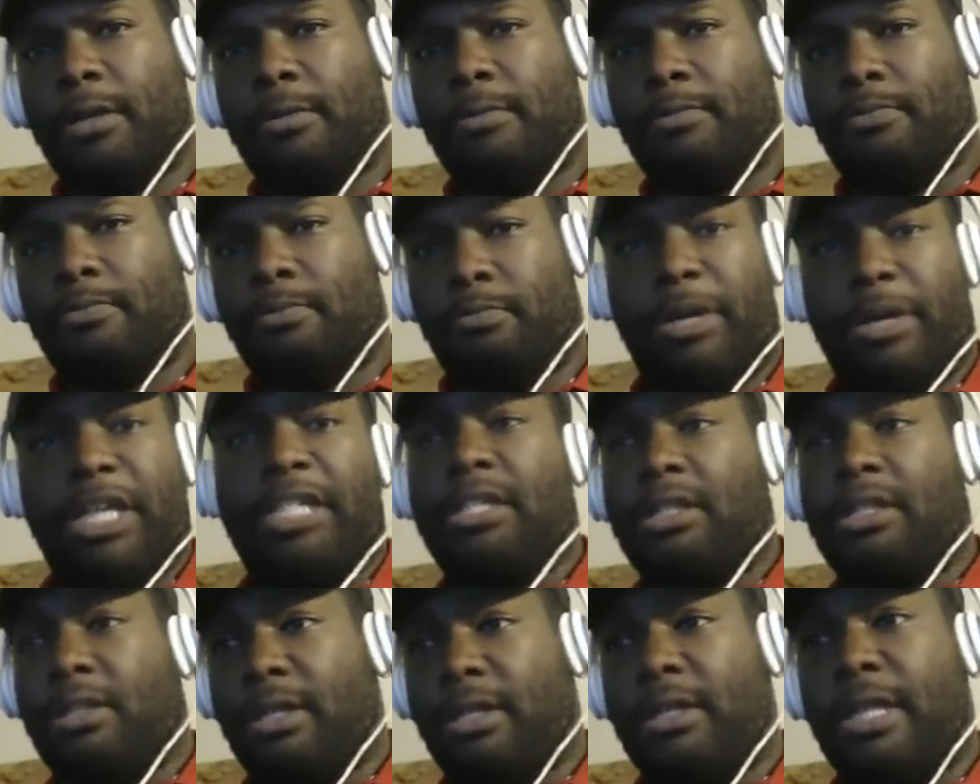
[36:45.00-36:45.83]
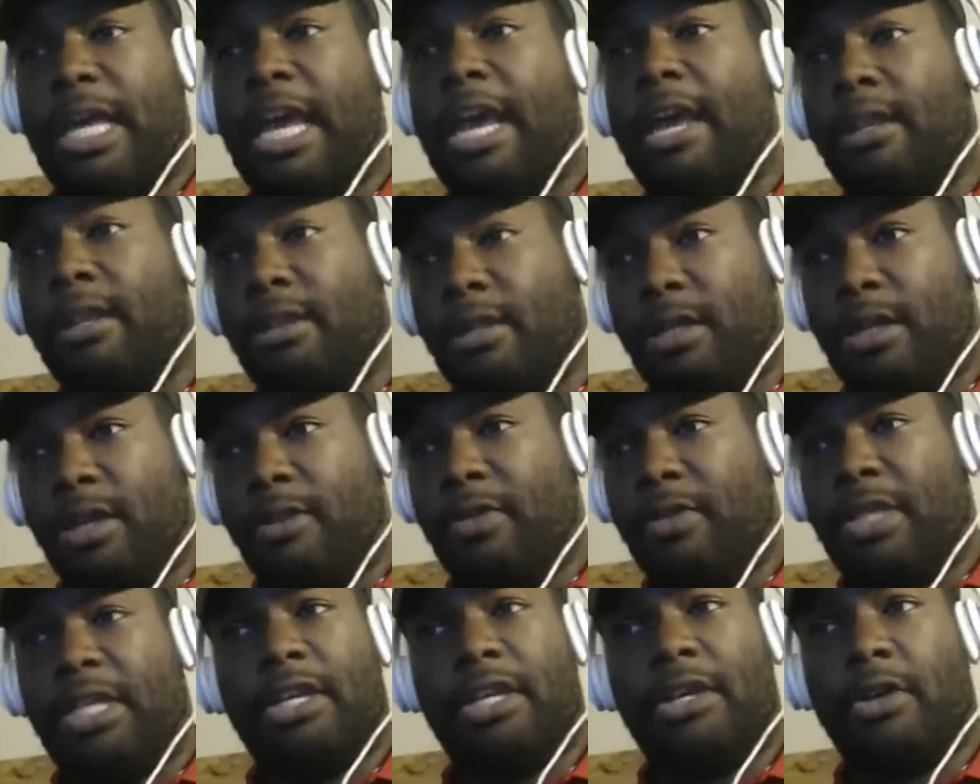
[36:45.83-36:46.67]
basically that and
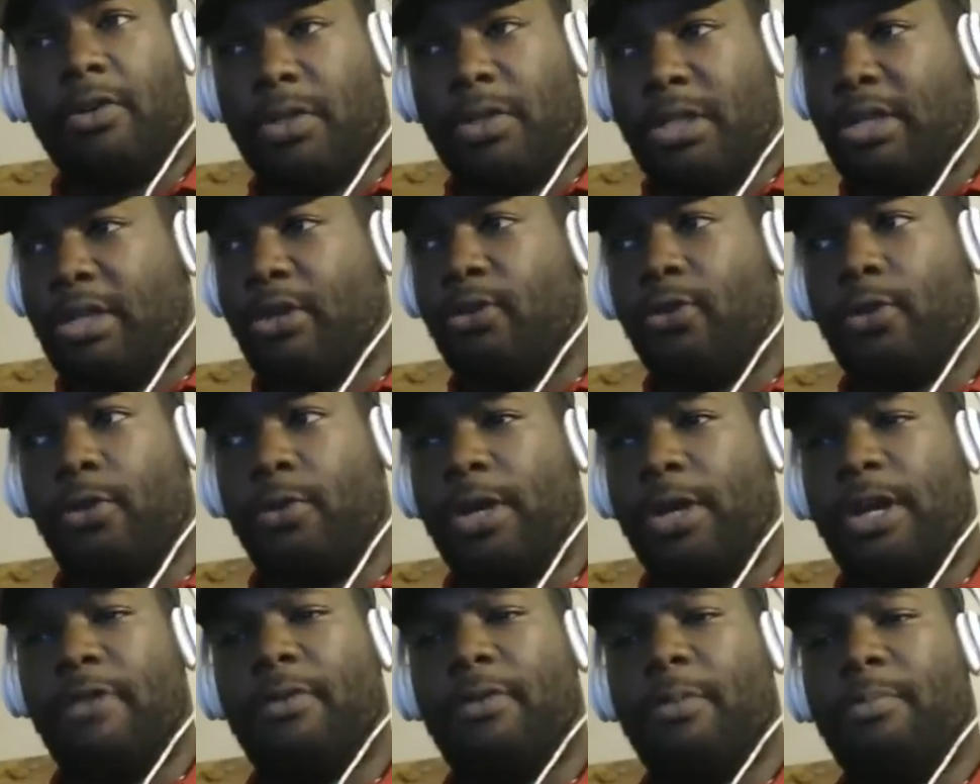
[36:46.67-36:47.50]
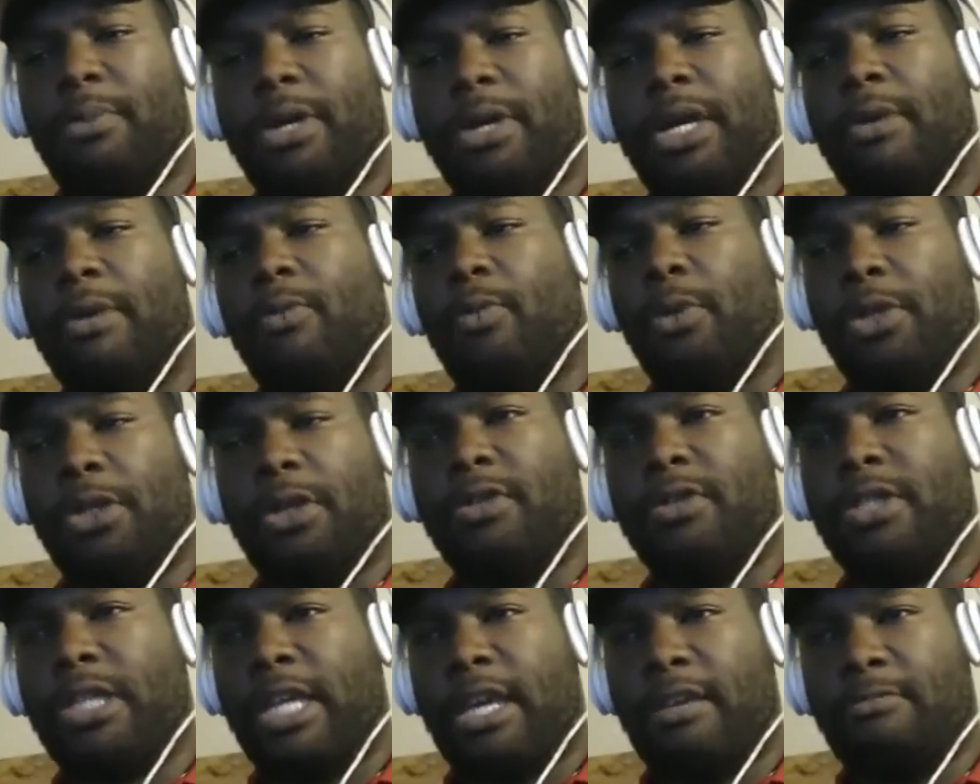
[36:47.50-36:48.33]
everything else, Zelda or whatever. But when
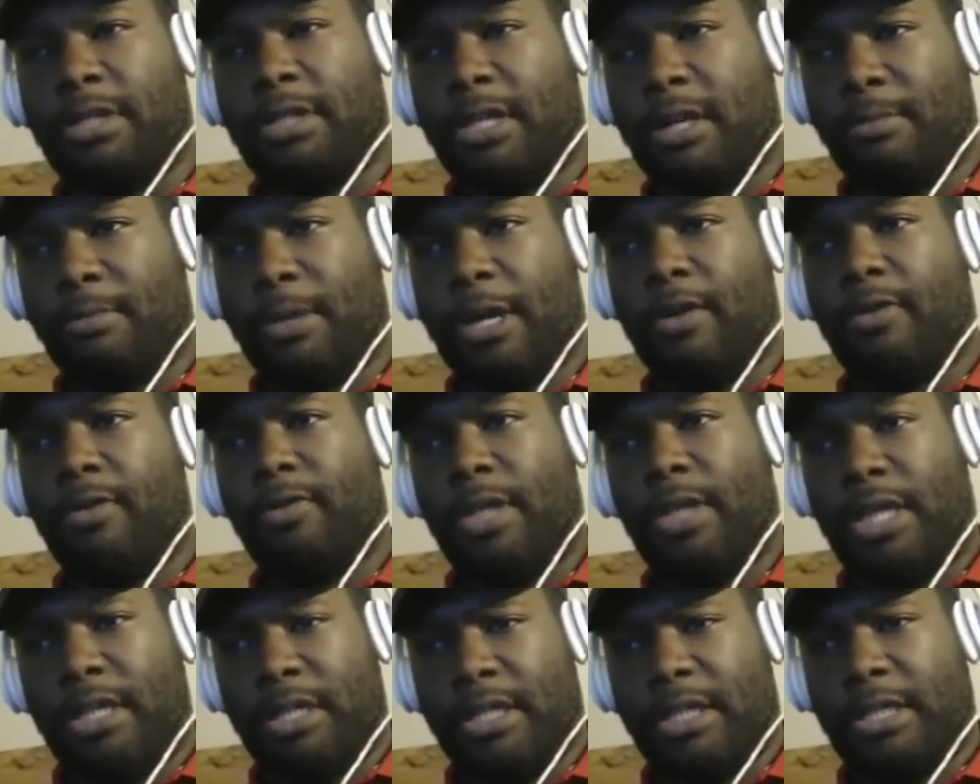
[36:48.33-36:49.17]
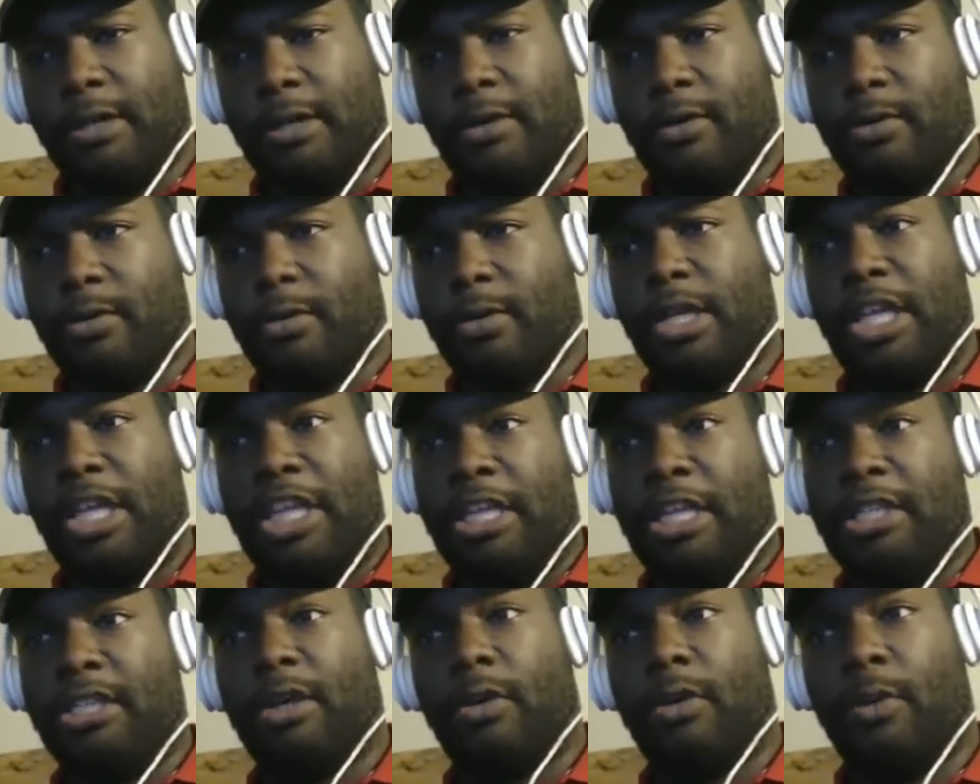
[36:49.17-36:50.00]
those games come out, they sell, and
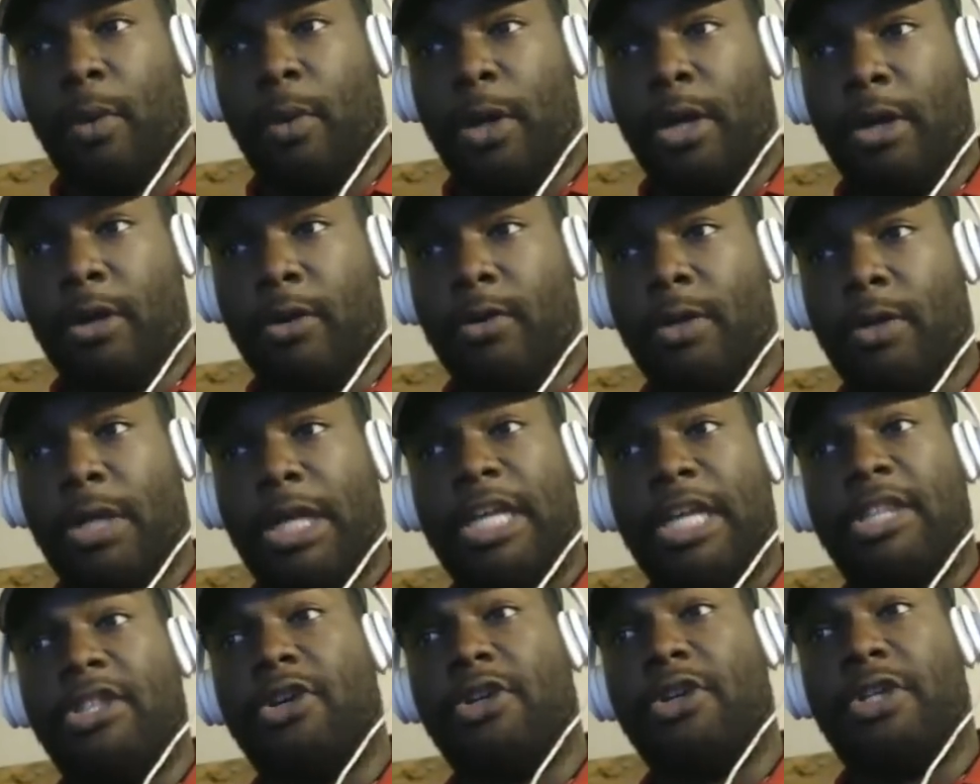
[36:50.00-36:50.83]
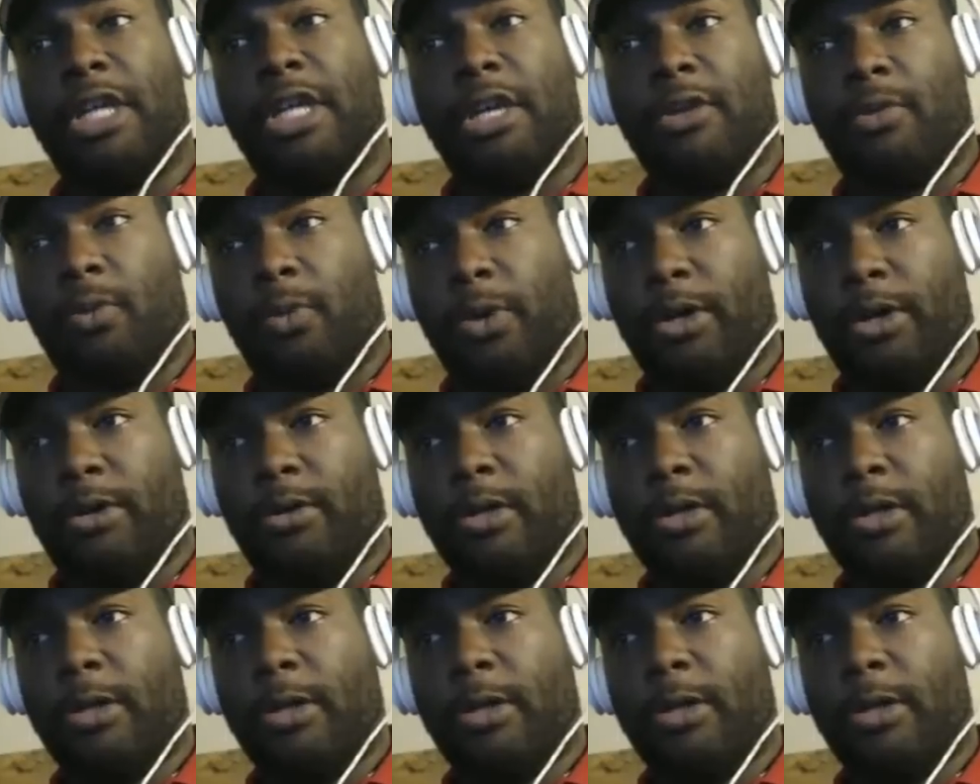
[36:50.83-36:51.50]
they sell well, and they're done well.